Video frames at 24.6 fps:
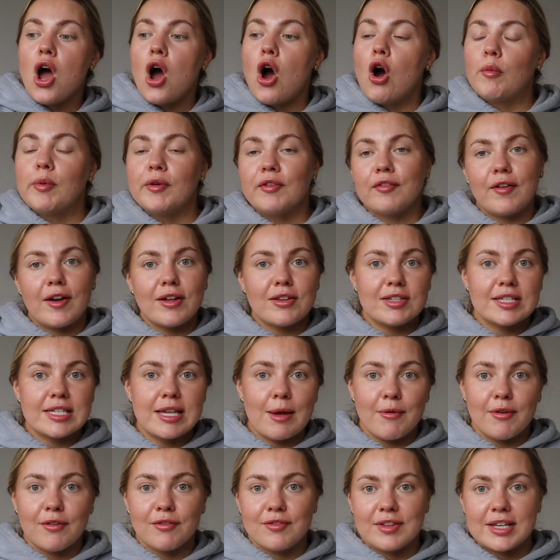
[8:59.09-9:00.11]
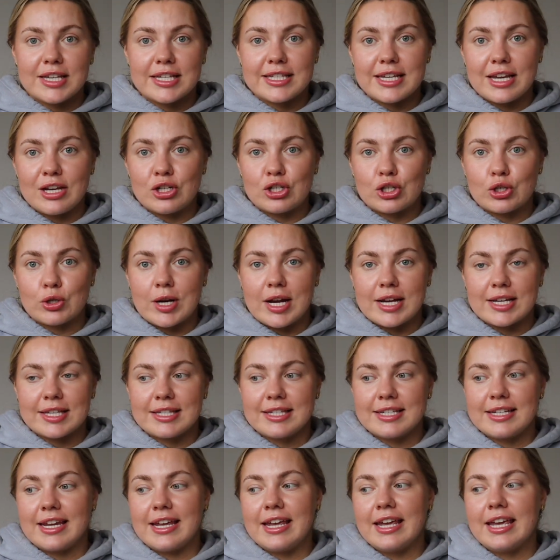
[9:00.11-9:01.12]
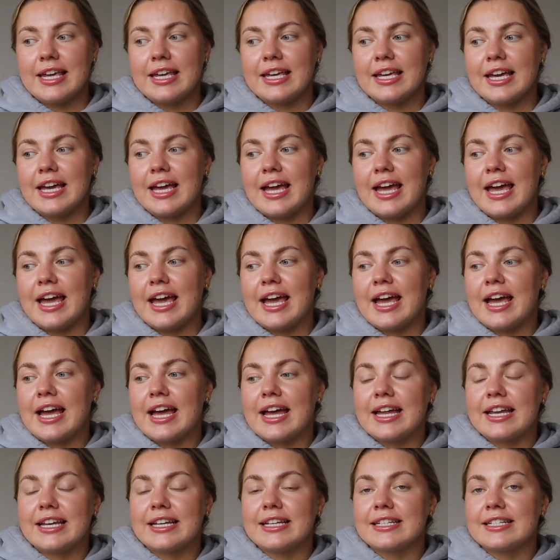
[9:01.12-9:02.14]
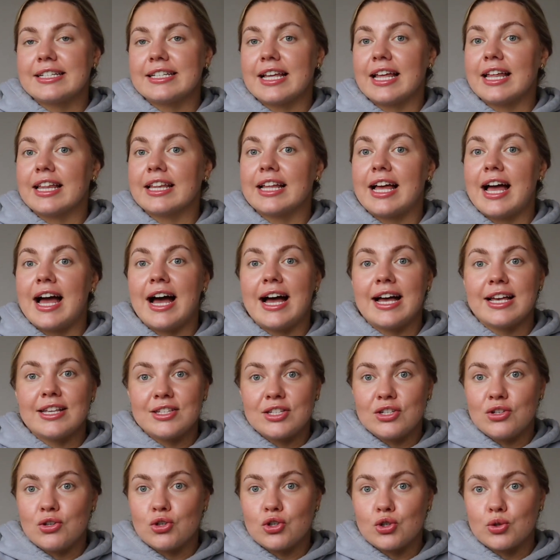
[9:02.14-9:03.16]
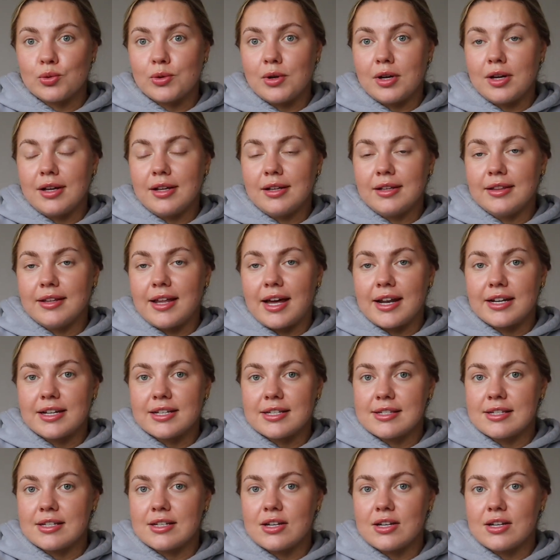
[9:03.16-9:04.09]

Hope you found some of this interesting, and as usual, let us